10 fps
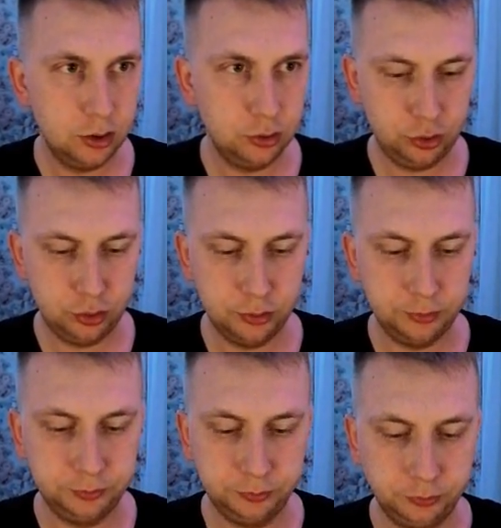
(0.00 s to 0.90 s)

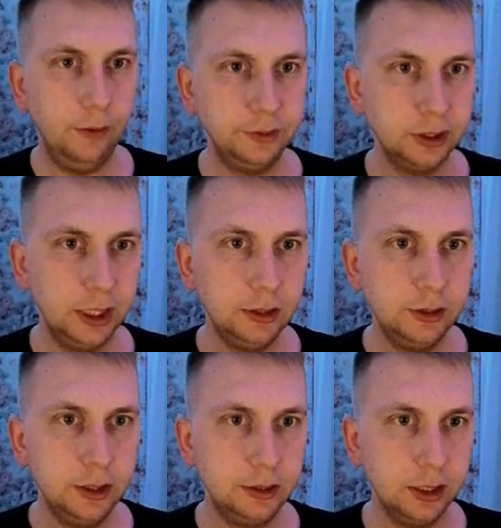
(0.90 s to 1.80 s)
Also, after
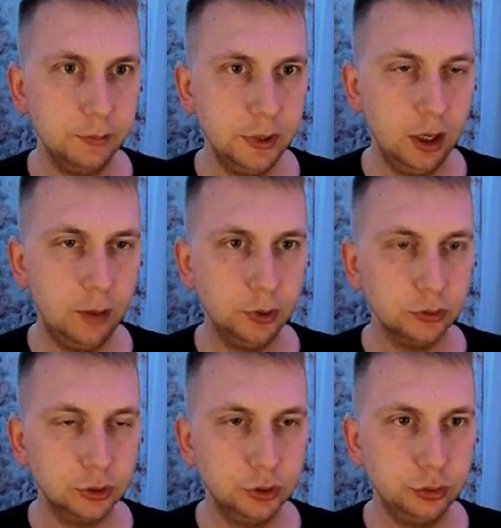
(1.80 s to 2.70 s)
that it can be
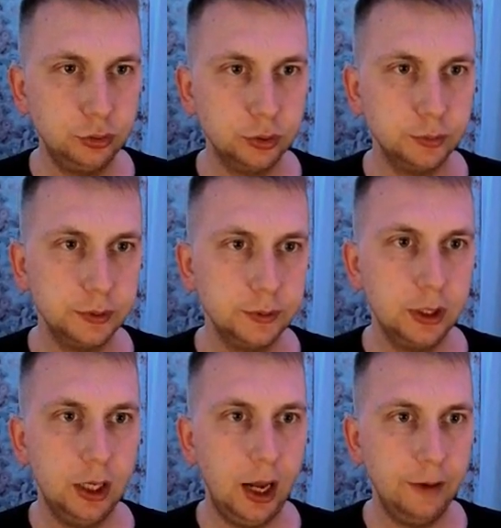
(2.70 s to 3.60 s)
uploaded to YouTube.
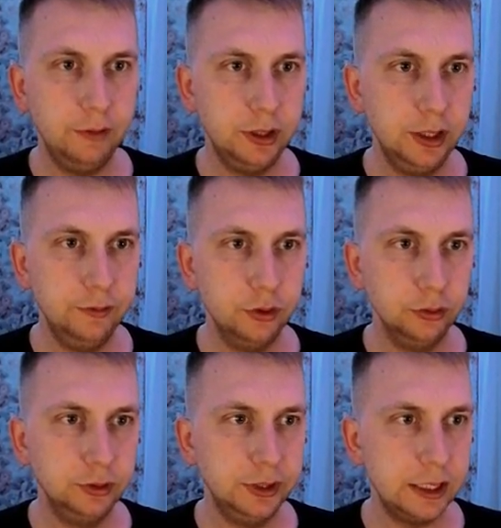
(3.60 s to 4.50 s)
I will give
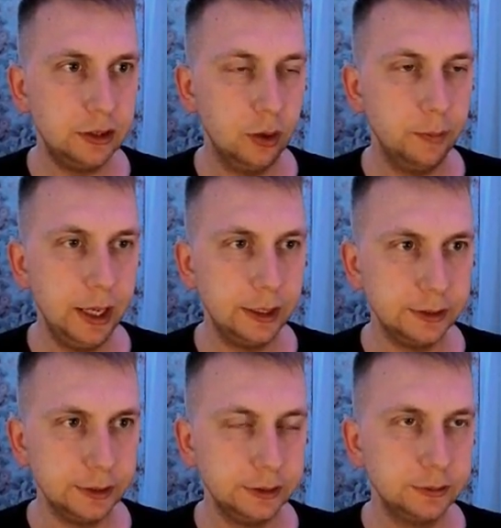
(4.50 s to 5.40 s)
you desktop
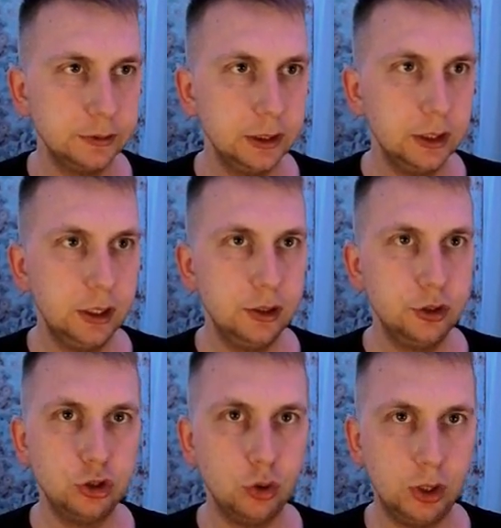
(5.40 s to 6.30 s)
access.
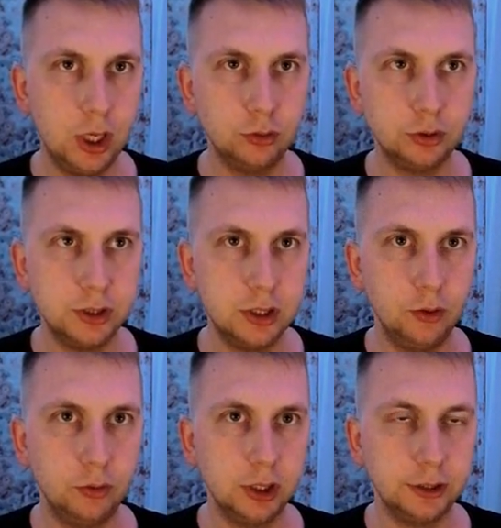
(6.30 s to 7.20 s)
So Claude is
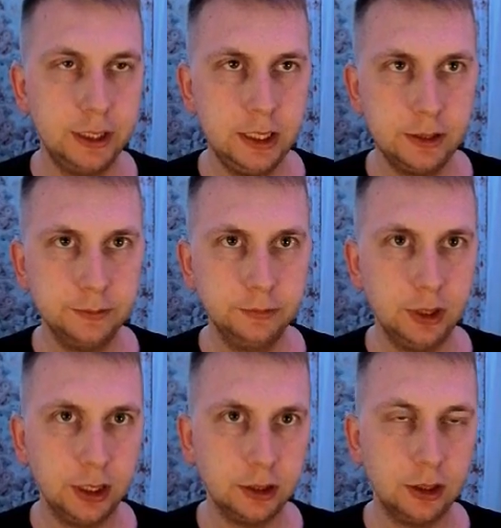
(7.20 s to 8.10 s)
now gonna think
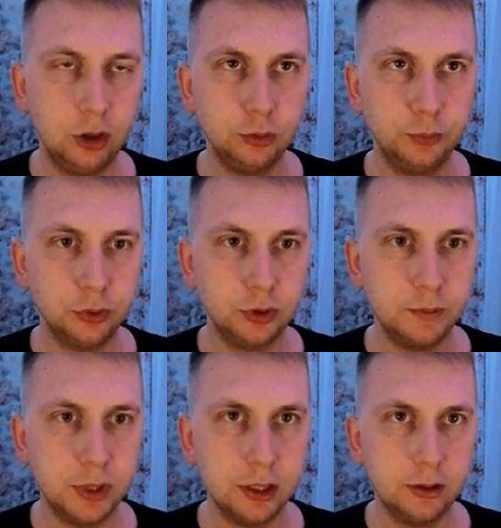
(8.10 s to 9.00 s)
and output
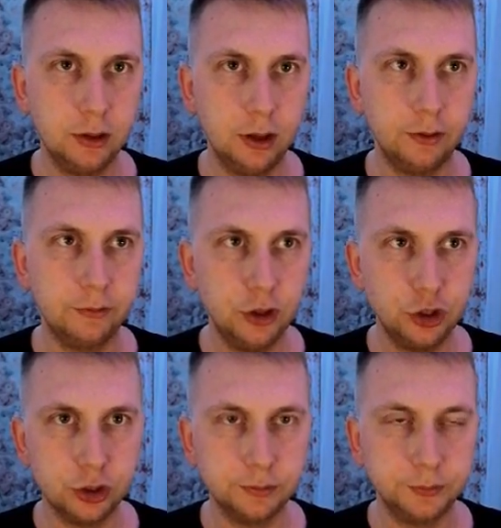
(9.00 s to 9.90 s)
me a
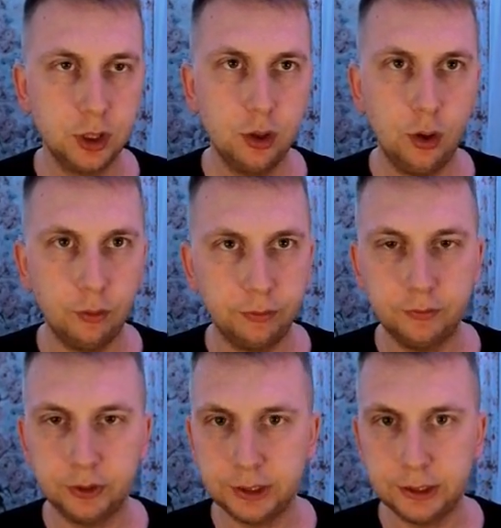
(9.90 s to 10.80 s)
version of
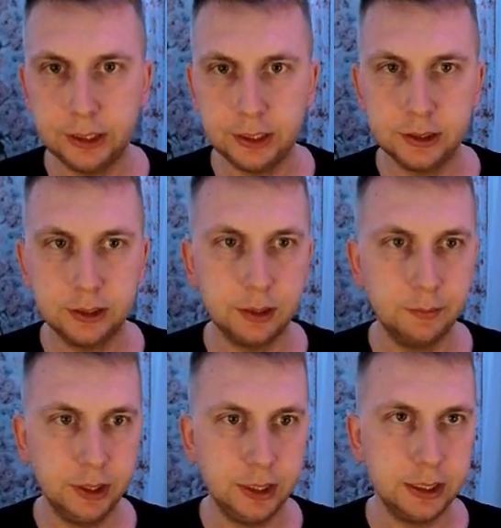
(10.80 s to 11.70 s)
what it thinks
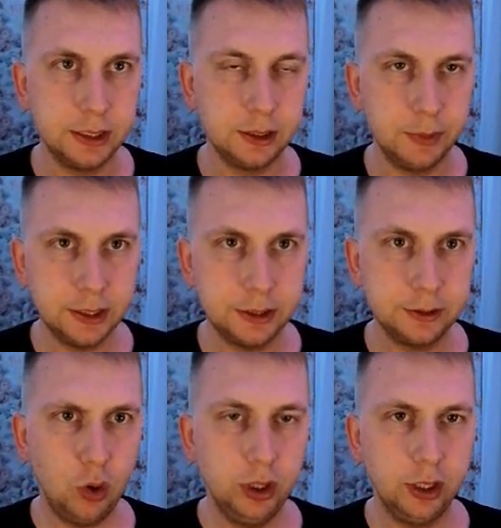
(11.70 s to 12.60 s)
is the best.
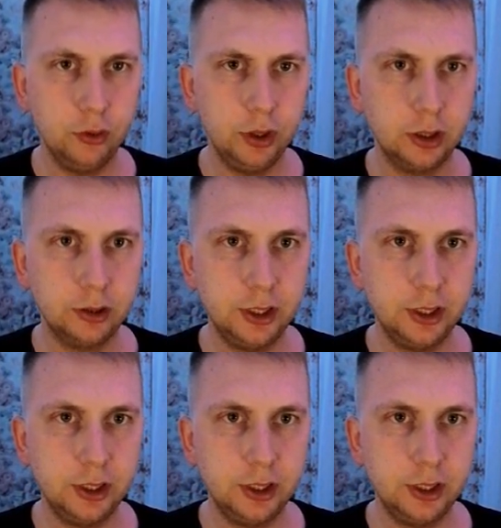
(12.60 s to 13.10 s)
Only annoying